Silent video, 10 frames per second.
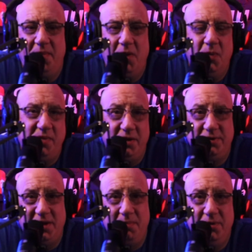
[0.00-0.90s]
I hope they
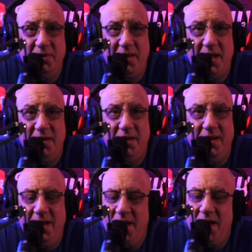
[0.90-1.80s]
slept good that
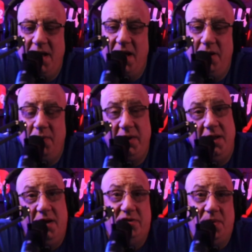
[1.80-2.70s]
night. I don't
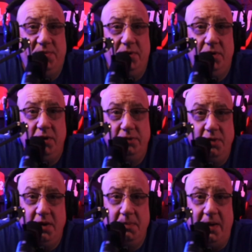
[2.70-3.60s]
care because I'm still going to
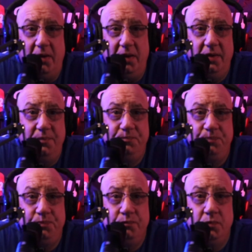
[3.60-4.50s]
talk about it.
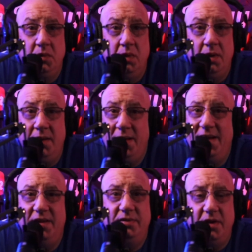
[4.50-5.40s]

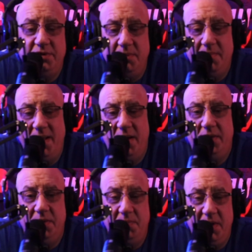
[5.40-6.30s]
It doesn't matter
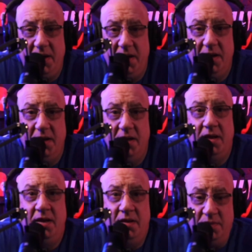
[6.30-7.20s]
to me
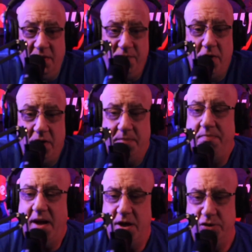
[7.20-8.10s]
if you're going to
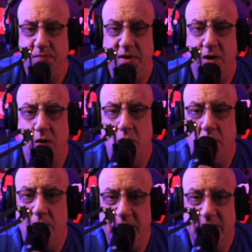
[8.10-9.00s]
bash me and
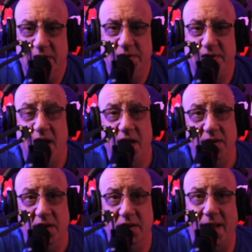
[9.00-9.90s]
call me this, that, and
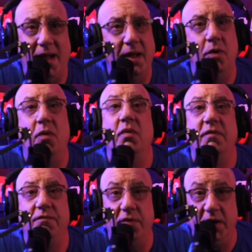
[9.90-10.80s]
the other. I don't
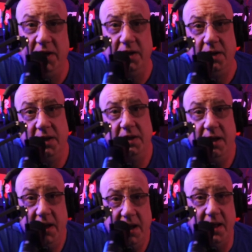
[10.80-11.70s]
friggin'
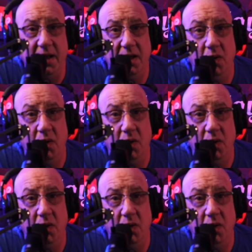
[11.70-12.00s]
care.